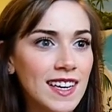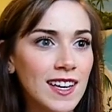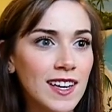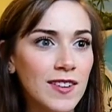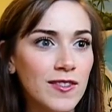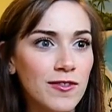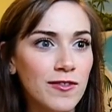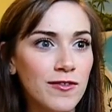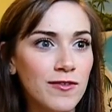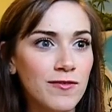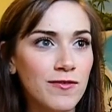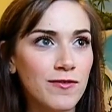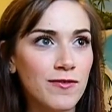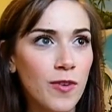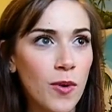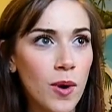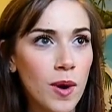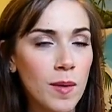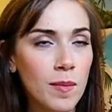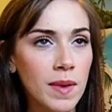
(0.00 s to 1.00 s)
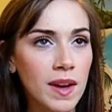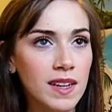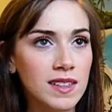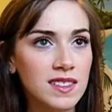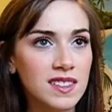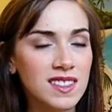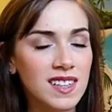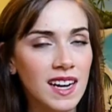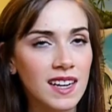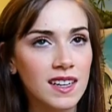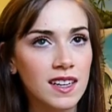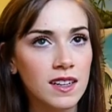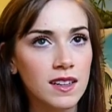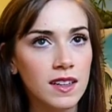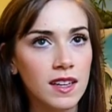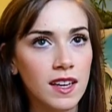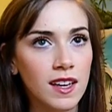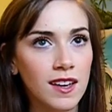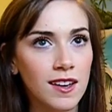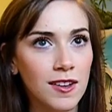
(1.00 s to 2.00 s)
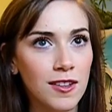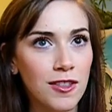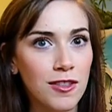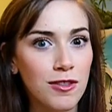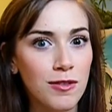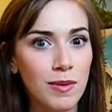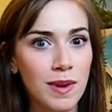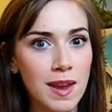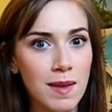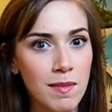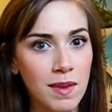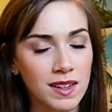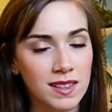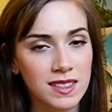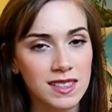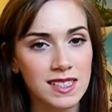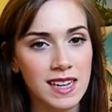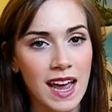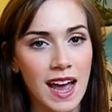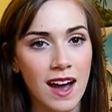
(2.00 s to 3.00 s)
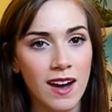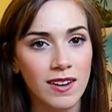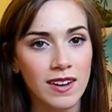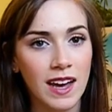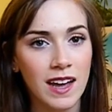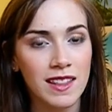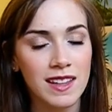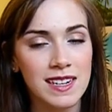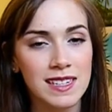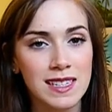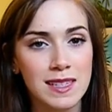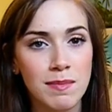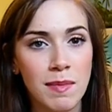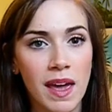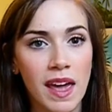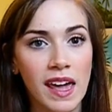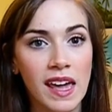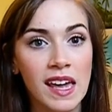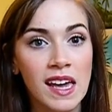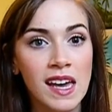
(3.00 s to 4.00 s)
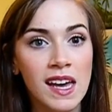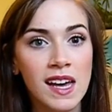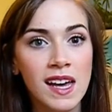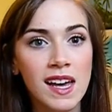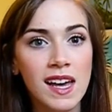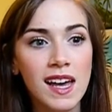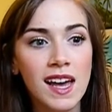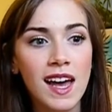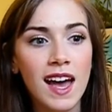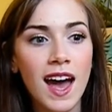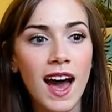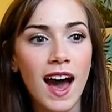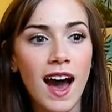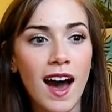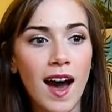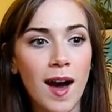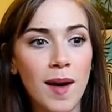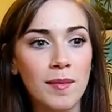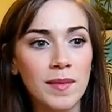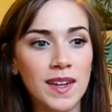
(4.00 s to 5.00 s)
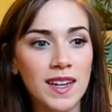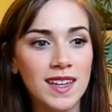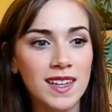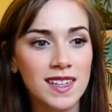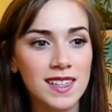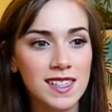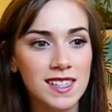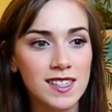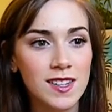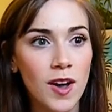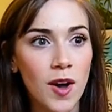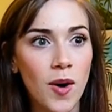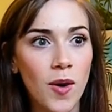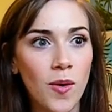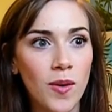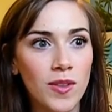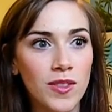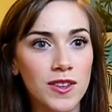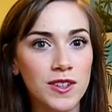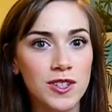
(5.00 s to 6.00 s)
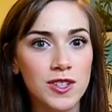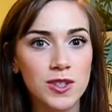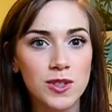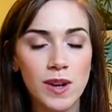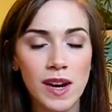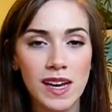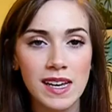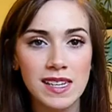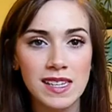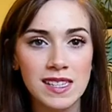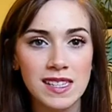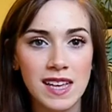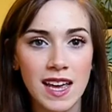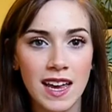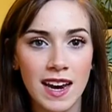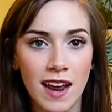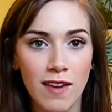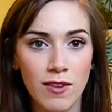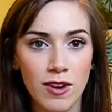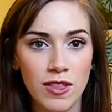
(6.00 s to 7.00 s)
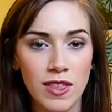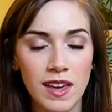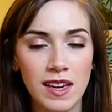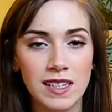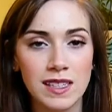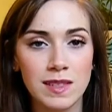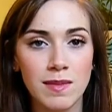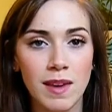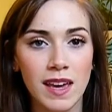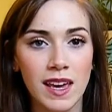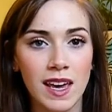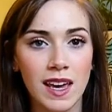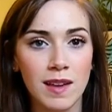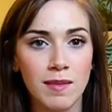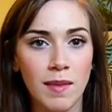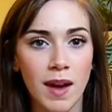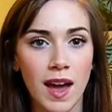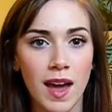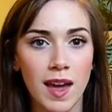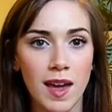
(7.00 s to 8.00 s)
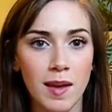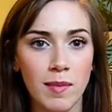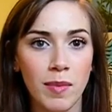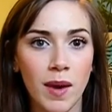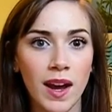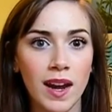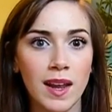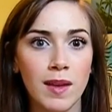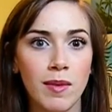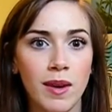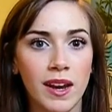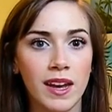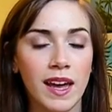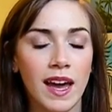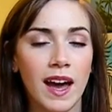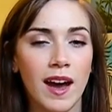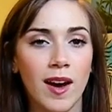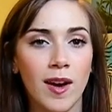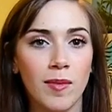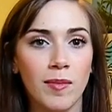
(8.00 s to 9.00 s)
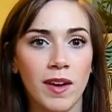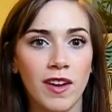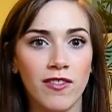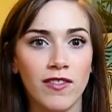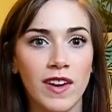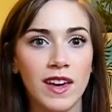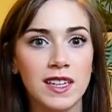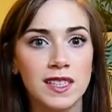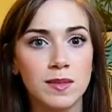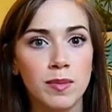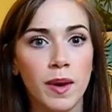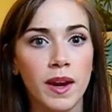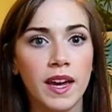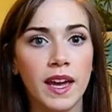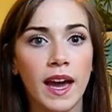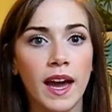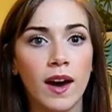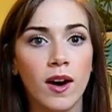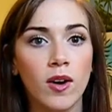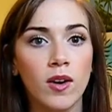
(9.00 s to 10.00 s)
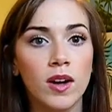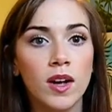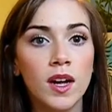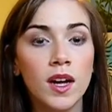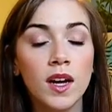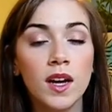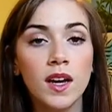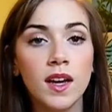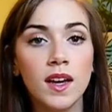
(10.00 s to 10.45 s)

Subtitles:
in 4 months, technically 3 months now that it's May. So the stress and everything is making my body break out, my face break out,